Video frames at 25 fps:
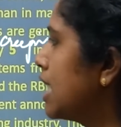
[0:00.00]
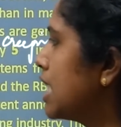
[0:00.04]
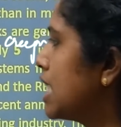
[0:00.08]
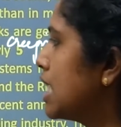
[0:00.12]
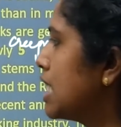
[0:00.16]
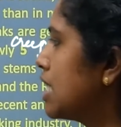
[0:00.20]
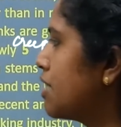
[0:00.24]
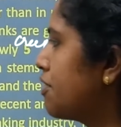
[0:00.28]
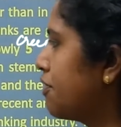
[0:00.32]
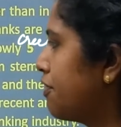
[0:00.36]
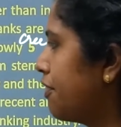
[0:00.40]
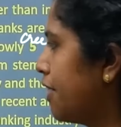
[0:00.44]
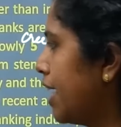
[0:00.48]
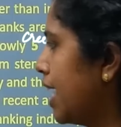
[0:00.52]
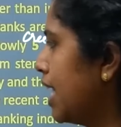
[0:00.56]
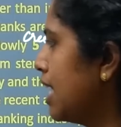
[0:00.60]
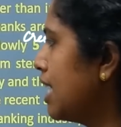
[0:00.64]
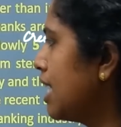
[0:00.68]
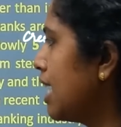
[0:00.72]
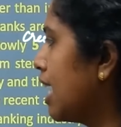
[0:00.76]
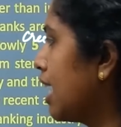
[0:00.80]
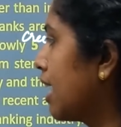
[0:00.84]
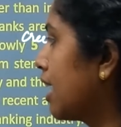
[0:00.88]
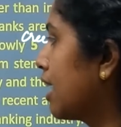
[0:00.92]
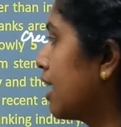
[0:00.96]
it is felt
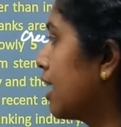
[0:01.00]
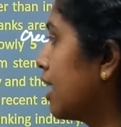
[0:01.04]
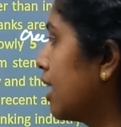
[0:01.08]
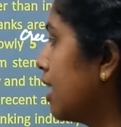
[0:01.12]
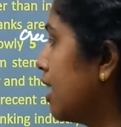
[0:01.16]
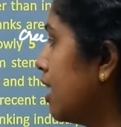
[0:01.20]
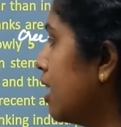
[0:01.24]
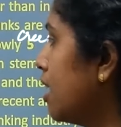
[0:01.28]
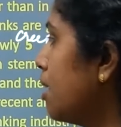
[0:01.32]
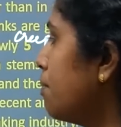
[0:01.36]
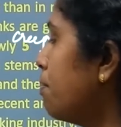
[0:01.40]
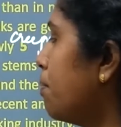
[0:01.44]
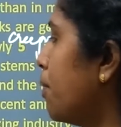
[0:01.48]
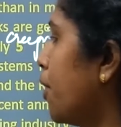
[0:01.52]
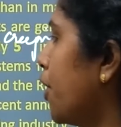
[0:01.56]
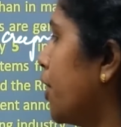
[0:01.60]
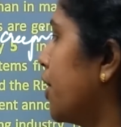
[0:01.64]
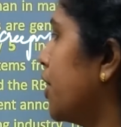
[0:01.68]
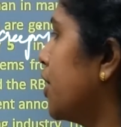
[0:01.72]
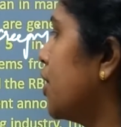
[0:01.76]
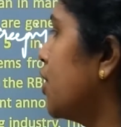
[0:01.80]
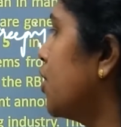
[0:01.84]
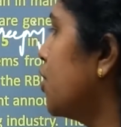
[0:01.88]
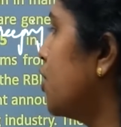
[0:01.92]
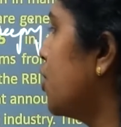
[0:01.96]
a clear
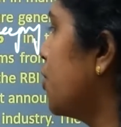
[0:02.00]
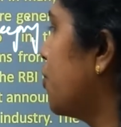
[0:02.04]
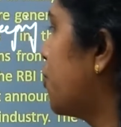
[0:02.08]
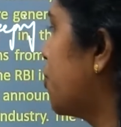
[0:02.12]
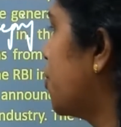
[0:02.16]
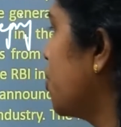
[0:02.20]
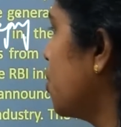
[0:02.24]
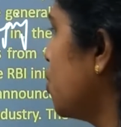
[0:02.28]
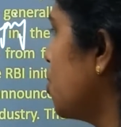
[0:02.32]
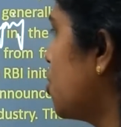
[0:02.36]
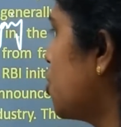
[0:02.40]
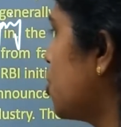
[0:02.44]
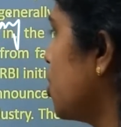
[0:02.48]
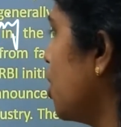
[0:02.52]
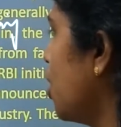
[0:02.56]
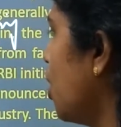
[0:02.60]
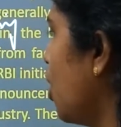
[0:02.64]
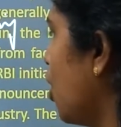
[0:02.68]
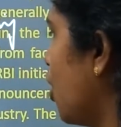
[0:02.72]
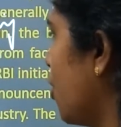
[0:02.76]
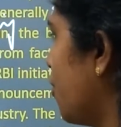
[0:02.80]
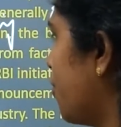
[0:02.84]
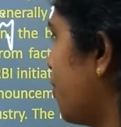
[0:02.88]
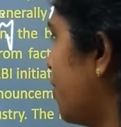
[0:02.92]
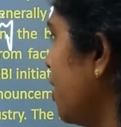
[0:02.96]
pointer to the future
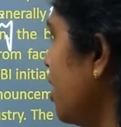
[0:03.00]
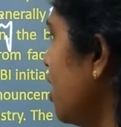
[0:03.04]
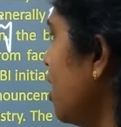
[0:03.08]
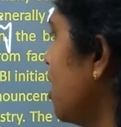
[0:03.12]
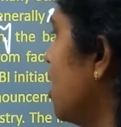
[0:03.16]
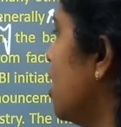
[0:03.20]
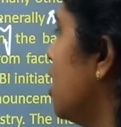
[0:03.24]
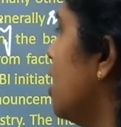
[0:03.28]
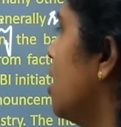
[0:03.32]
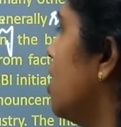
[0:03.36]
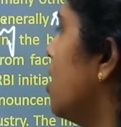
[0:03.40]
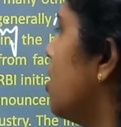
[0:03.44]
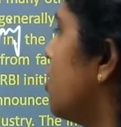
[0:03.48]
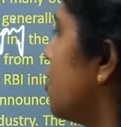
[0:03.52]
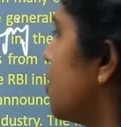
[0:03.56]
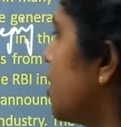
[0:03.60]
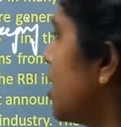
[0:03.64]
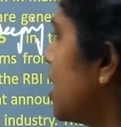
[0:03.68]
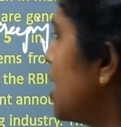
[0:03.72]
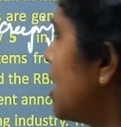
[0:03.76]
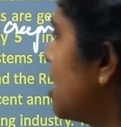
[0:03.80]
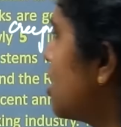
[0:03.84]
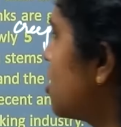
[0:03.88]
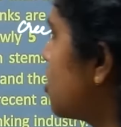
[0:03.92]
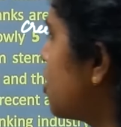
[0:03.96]
of the
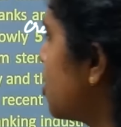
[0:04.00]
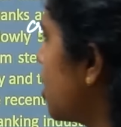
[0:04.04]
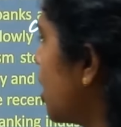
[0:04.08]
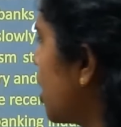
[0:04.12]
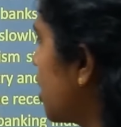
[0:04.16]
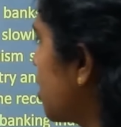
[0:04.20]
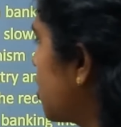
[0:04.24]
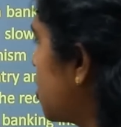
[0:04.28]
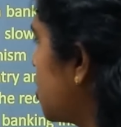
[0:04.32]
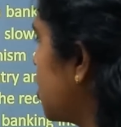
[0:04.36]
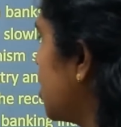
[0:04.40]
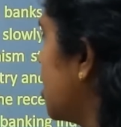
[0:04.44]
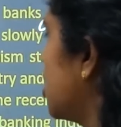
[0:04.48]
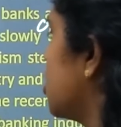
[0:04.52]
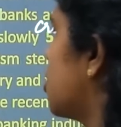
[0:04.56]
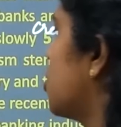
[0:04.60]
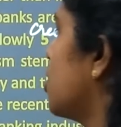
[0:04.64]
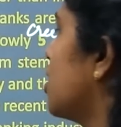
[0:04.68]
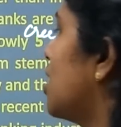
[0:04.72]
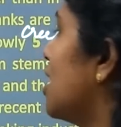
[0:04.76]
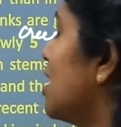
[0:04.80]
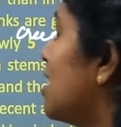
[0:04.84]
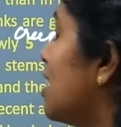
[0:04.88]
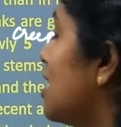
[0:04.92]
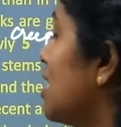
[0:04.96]
restructure.
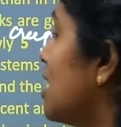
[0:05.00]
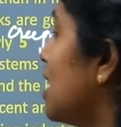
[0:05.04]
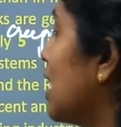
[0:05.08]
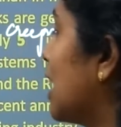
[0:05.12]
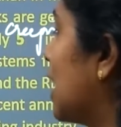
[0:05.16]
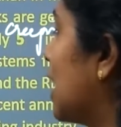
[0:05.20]
So this is a